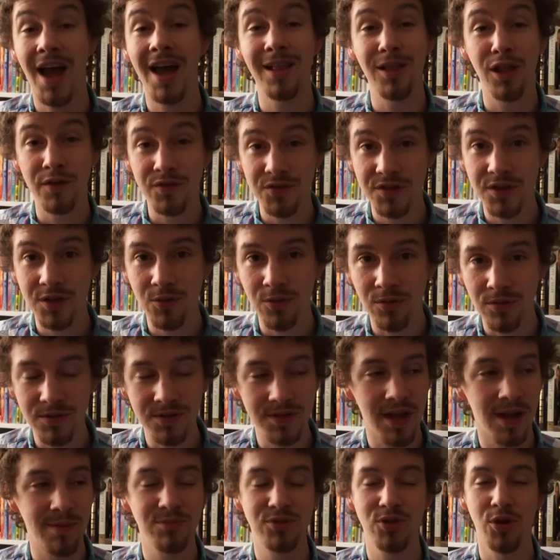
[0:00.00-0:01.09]
I love
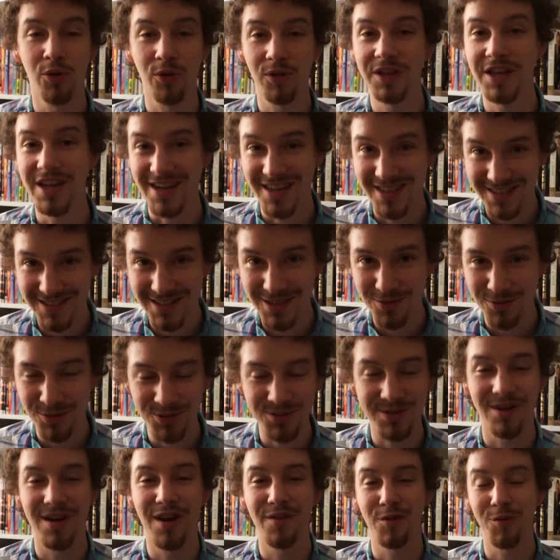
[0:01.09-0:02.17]
sequels. I'm totally into
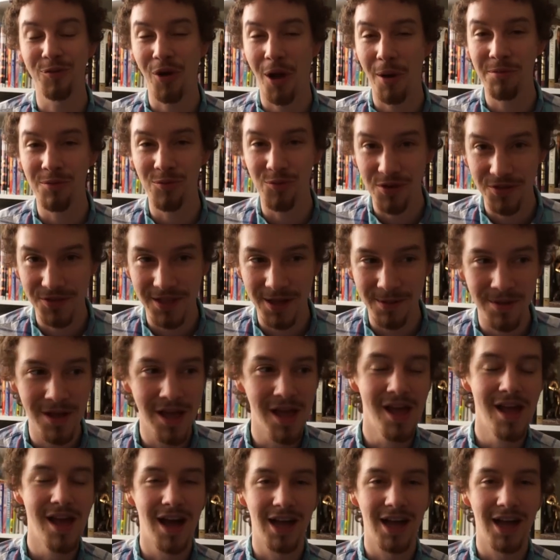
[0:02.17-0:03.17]
sequels. I don't have a problem with them.